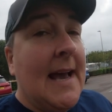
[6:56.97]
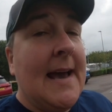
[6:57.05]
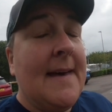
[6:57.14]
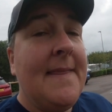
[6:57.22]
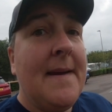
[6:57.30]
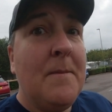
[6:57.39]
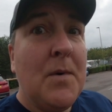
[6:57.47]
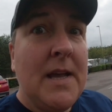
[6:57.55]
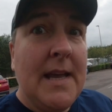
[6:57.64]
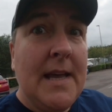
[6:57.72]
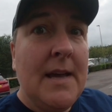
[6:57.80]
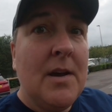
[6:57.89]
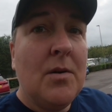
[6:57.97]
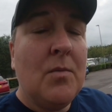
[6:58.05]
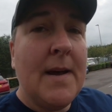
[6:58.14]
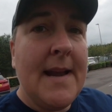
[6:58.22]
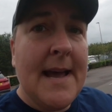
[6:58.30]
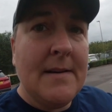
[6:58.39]
and then we
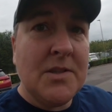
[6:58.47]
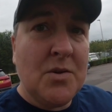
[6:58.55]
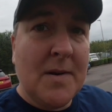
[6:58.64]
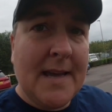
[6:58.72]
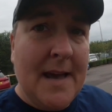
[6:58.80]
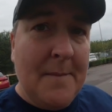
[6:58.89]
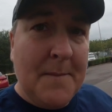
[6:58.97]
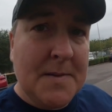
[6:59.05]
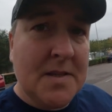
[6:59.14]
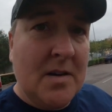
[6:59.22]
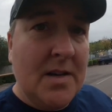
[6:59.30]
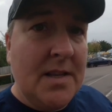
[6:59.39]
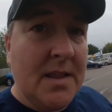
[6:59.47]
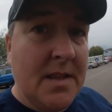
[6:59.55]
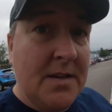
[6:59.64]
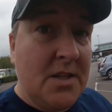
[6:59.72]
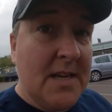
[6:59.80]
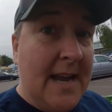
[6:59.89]
went out to a campsite
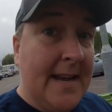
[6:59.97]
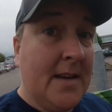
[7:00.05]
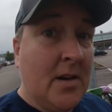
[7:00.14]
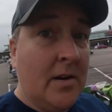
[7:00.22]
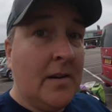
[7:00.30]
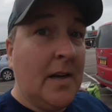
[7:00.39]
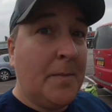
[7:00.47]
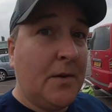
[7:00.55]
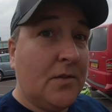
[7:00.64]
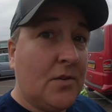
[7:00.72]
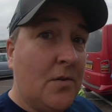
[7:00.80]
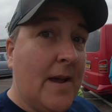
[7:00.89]
that jane kindly booked through